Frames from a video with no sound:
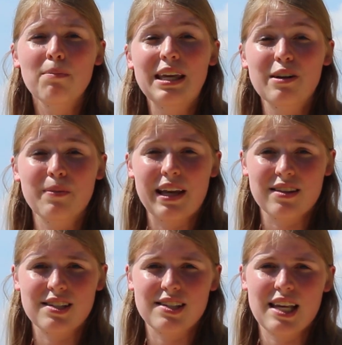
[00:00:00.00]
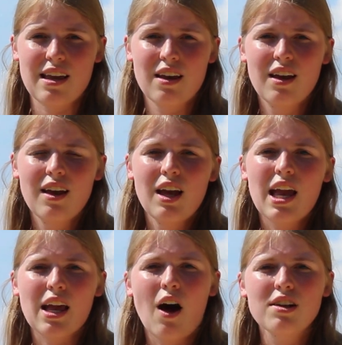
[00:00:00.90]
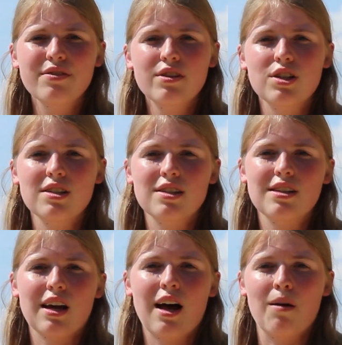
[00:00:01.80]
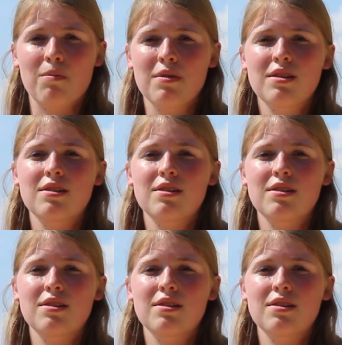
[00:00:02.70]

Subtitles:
Peter begins to sink. He calls for Jesus to come,